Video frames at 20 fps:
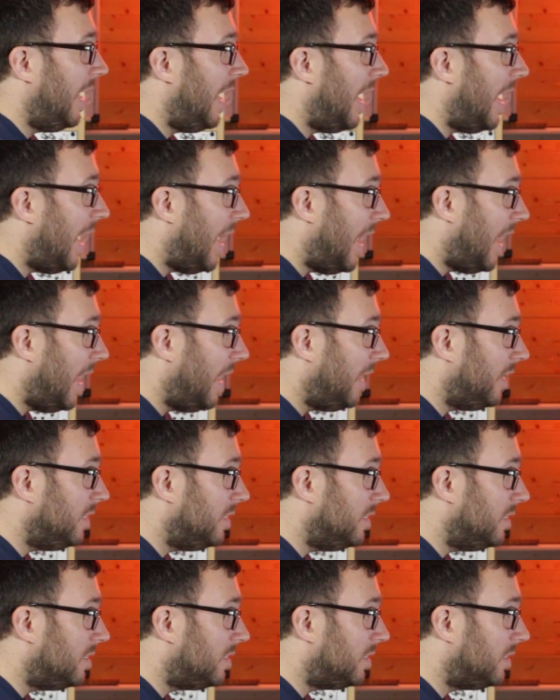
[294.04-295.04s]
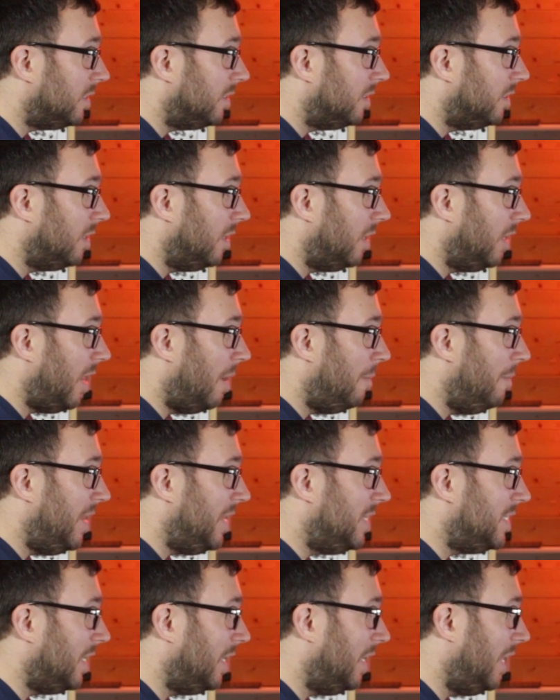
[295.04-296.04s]
And
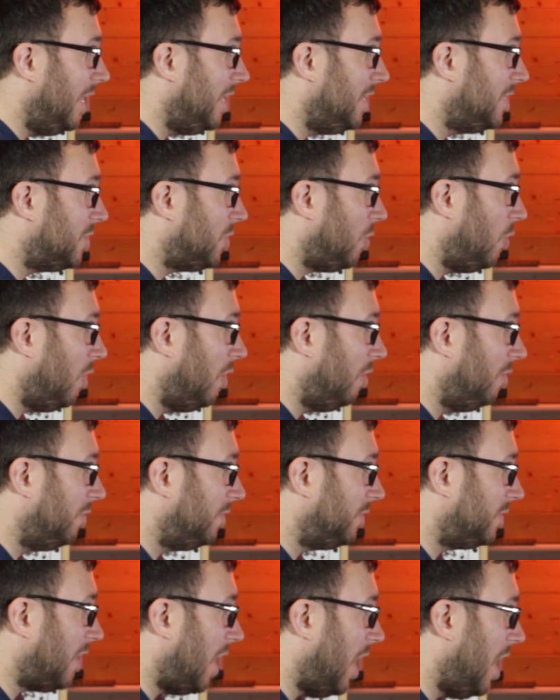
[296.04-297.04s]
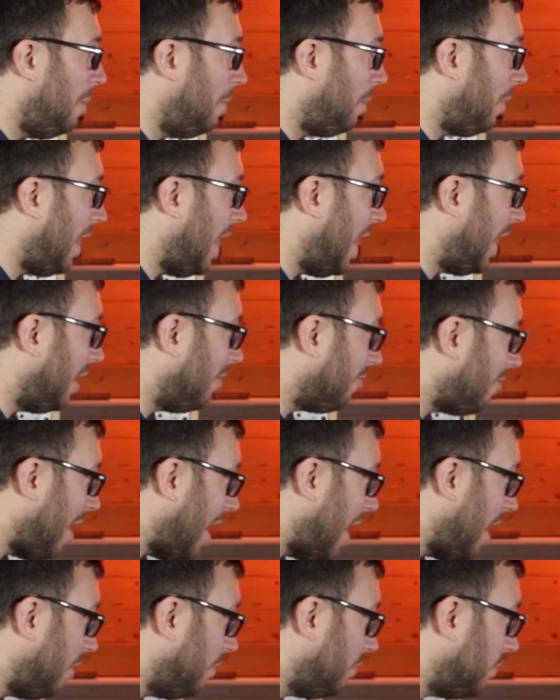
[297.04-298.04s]
immediately sort of started playing
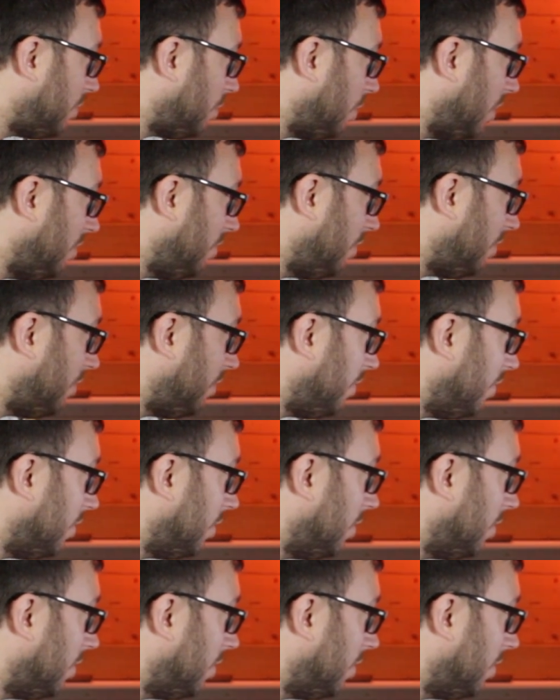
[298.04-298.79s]
around with